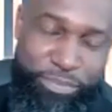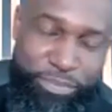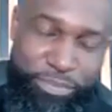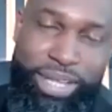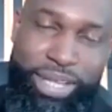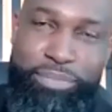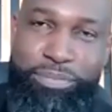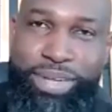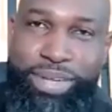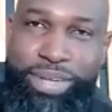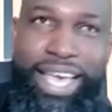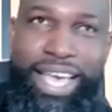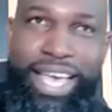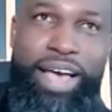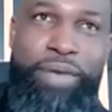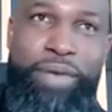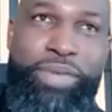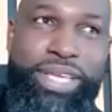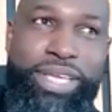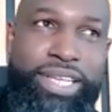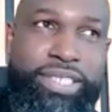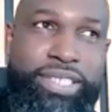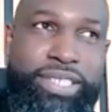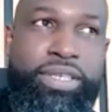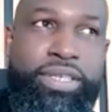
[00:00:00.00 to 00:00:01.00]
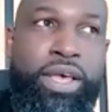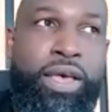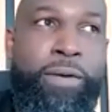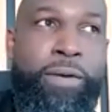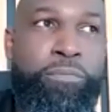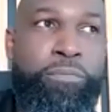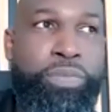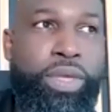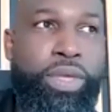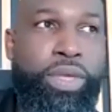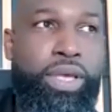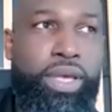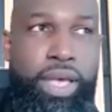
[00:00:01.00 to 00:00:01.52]
But yeah, I mean, it's
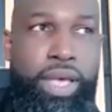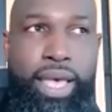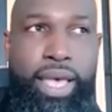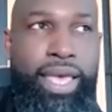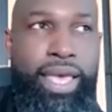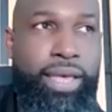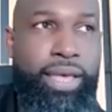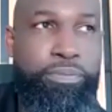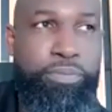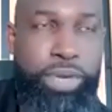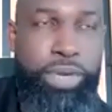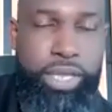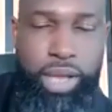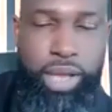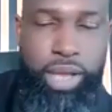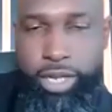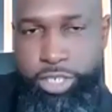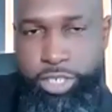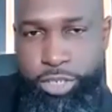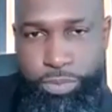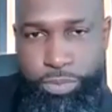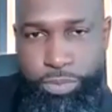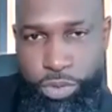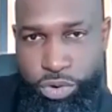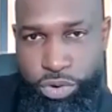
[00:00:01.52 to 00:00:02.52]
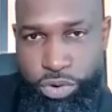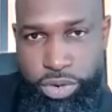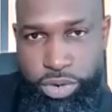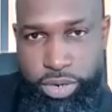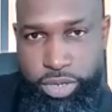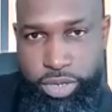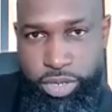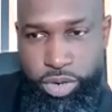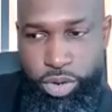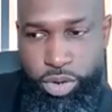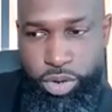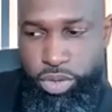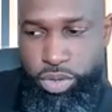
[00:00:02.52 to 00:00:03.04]
again being an entrepreneur.
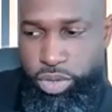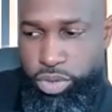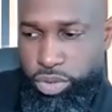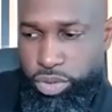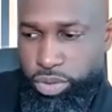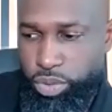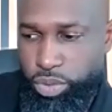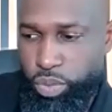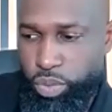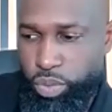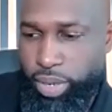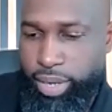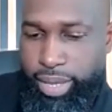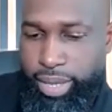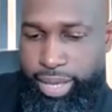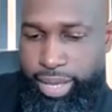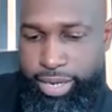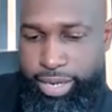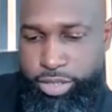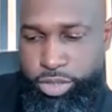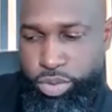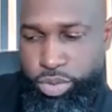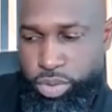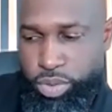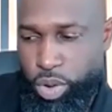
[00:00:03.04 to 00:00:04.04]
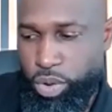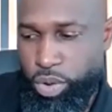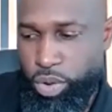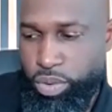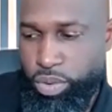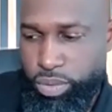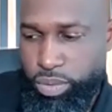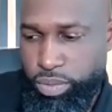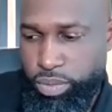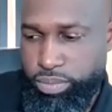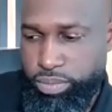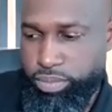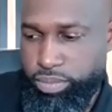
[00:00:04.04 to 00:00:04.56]
You know, you want to get into a
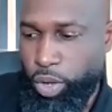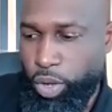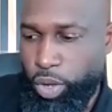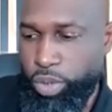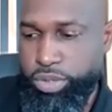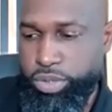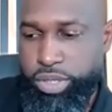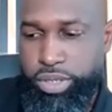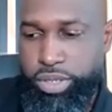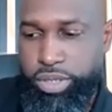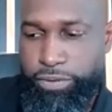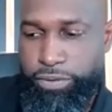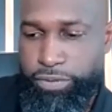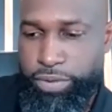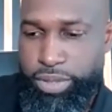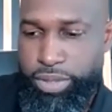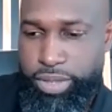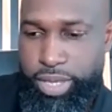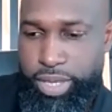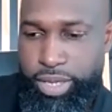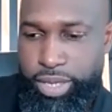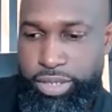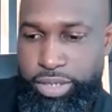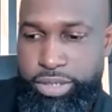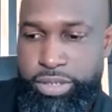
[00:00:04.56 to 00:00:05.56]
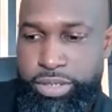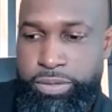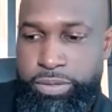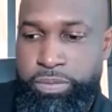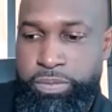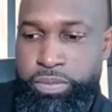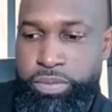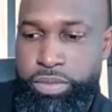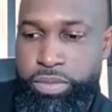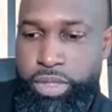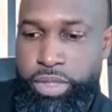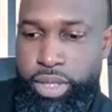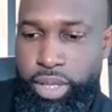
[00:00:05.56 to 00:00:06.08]
whole host of different things,
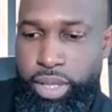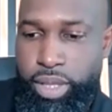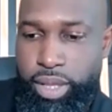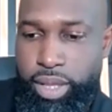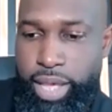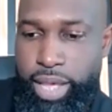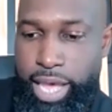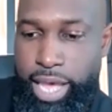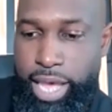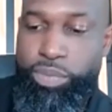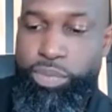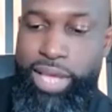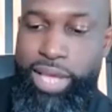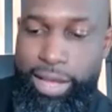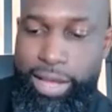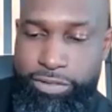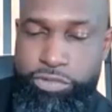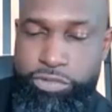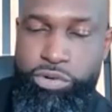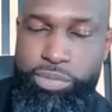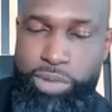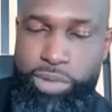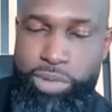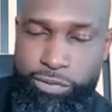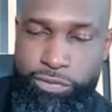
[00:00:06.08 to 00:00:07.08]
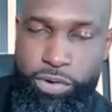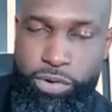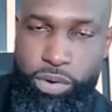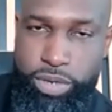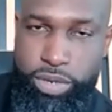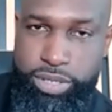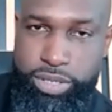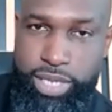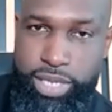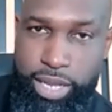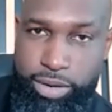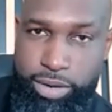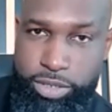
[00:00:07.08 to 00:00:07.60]
and we have to remain
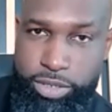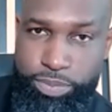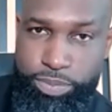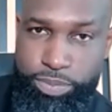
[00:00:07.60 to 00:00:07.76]
focused, like I was